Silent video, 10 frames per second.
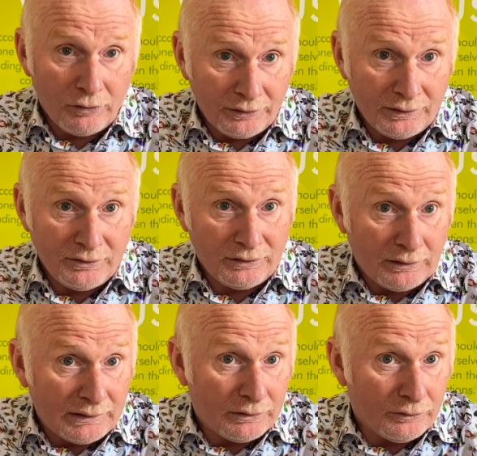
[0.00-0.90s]
holidays that
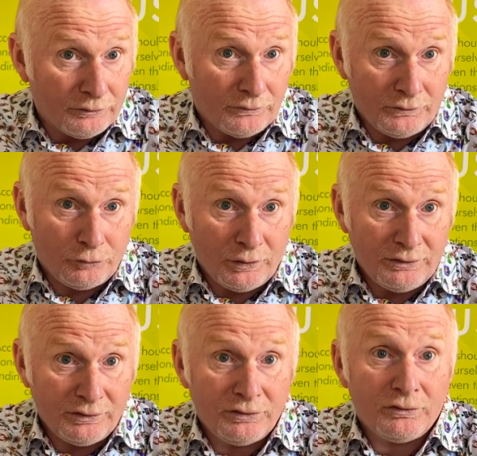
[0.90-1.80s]
are added onto the
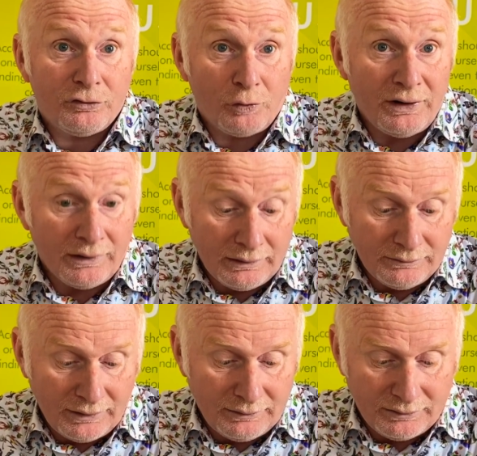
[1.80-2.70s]
20, so it's 28
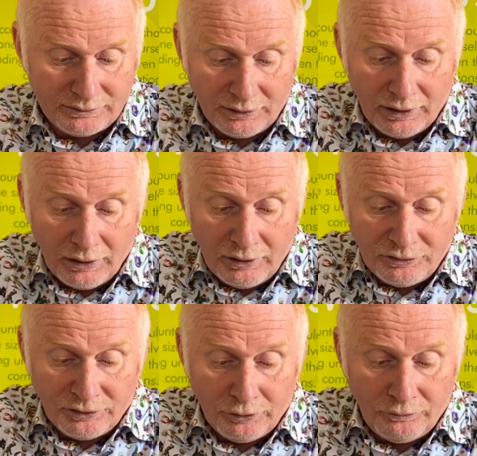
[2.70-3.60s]
days.
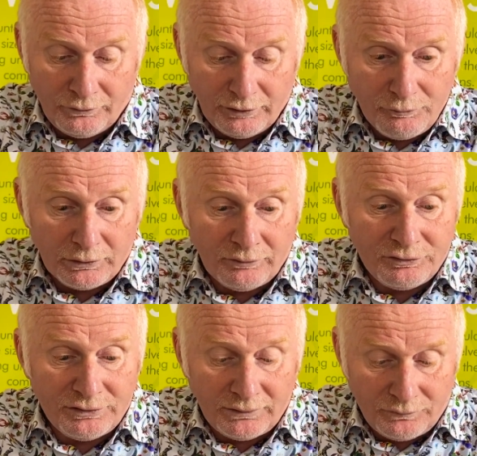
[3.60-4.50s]
So the government have
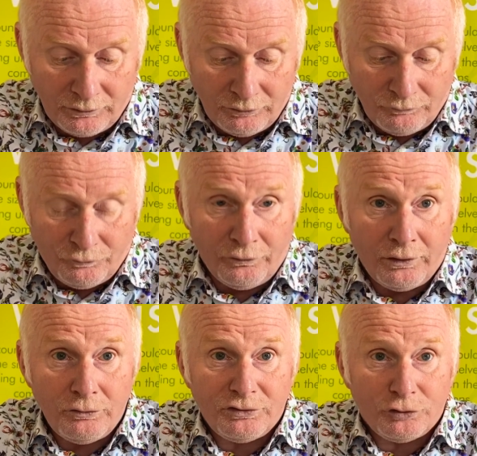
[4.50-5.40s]
said that for
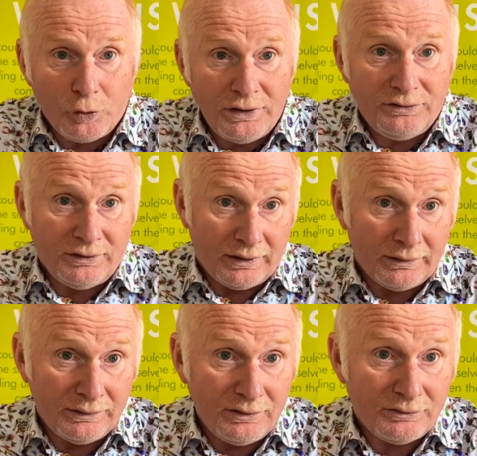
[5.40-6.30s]
those 20
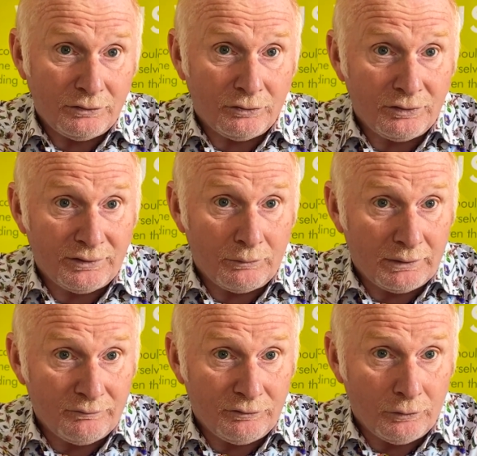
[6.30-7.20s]
days that you can take
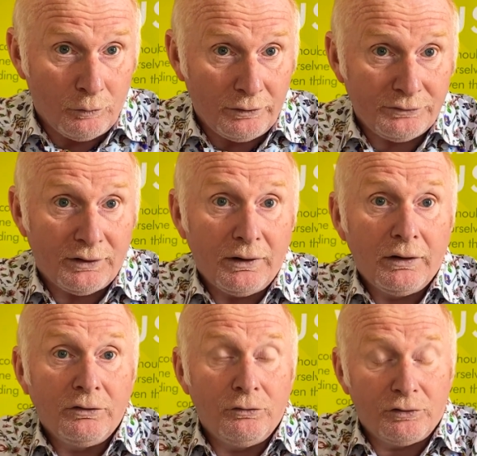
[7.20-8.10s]
whenever you want,
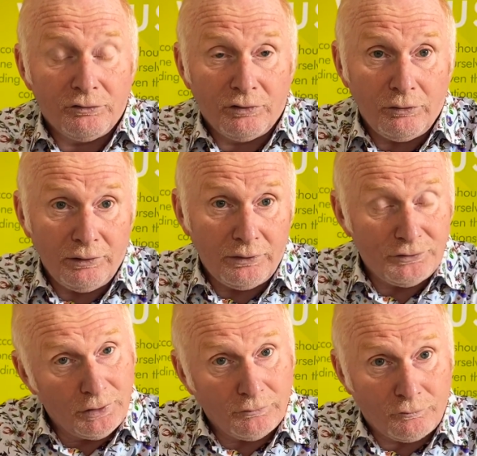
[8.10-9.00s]
you can roll
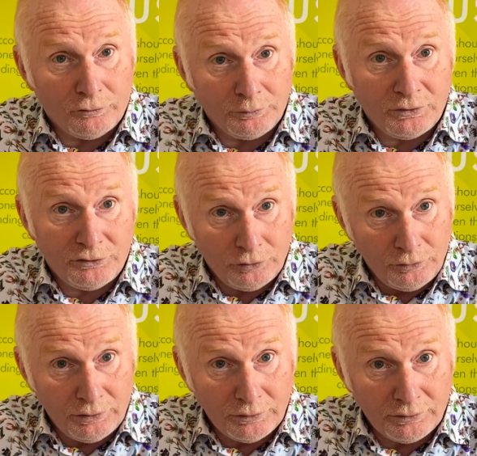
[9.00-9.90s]
those over for up to 2
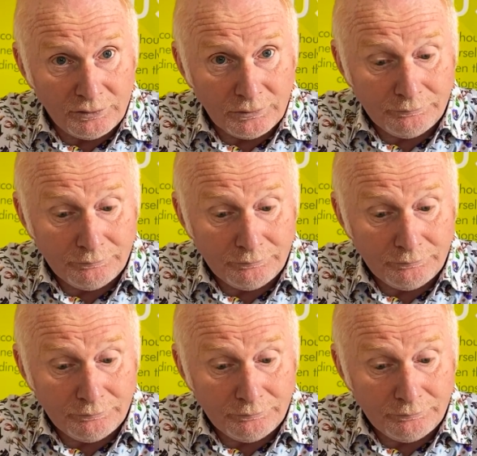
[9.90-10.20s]
years.